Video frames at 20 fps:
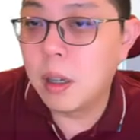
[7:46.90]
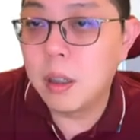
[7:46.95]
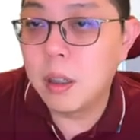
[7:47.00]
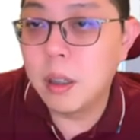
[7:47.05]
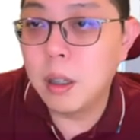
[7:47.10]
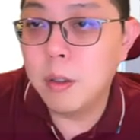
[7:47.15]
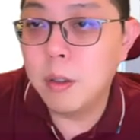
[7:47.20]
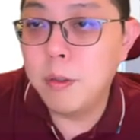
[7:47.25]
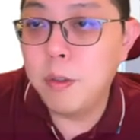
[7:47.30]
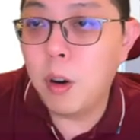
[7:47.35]

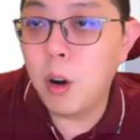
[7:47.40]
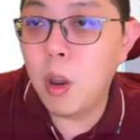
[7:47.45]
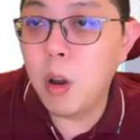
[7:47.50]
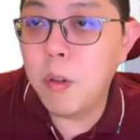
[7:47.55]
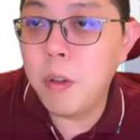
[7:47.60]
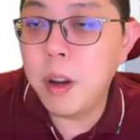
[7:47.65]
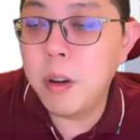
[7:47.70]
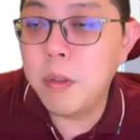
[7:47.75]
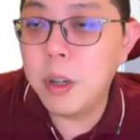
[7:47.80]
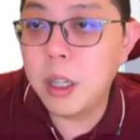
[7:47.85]
The
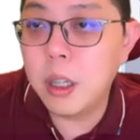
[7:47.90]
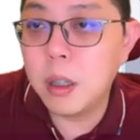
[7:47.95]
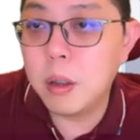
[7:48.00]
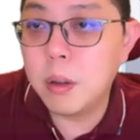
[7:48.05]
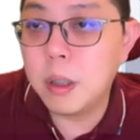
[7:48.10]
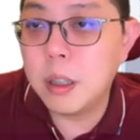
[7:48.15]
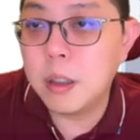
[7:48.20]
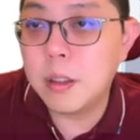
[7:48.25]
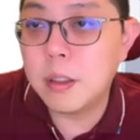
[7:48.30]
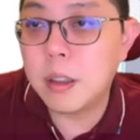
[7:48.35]
following video
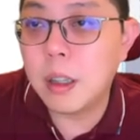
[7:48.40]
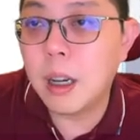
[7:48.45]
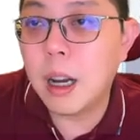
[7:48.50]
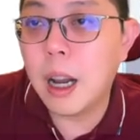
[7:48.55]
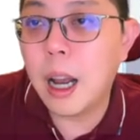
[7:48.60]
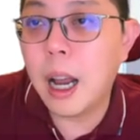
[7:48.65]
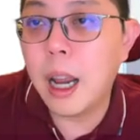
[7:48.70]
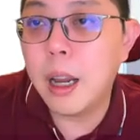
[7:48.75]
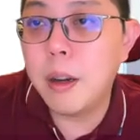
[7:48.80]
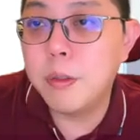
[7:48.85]
is the
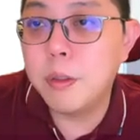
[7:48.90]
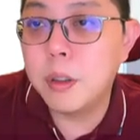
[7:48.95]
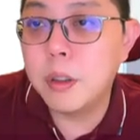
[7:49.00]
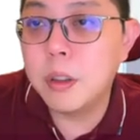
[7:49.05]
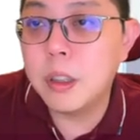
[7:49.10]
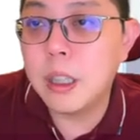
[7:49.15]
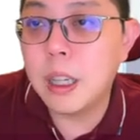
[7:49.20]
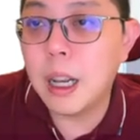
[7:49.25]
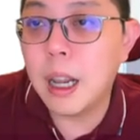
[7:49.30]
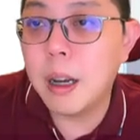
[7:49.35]
iPhone
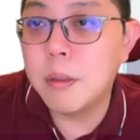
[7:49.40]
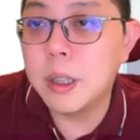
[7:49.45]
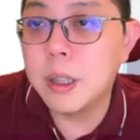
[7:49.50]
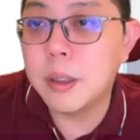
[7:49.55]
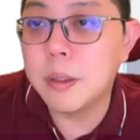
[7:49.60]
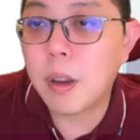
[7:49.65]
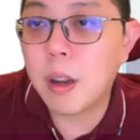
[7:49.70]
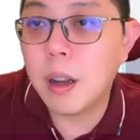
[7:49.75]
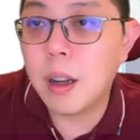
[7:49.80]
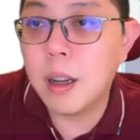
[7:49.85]
11.
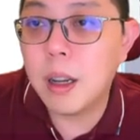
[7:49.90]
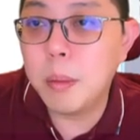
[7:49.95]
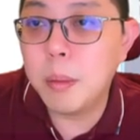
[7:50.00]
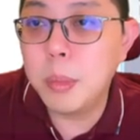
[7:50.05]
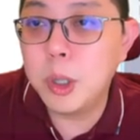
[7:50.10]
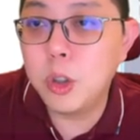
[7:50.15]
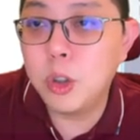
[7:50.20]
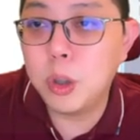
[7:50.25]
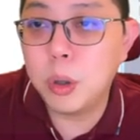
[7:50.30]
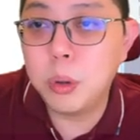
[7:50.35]
Let me
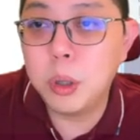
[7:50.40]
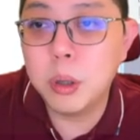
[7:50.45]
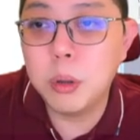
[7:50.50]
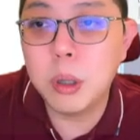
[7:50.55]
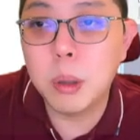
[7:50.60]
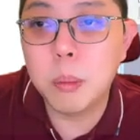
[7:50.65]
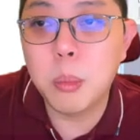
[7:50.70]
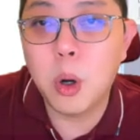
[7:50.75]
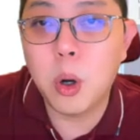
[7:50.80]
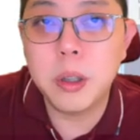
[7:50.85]
show you the board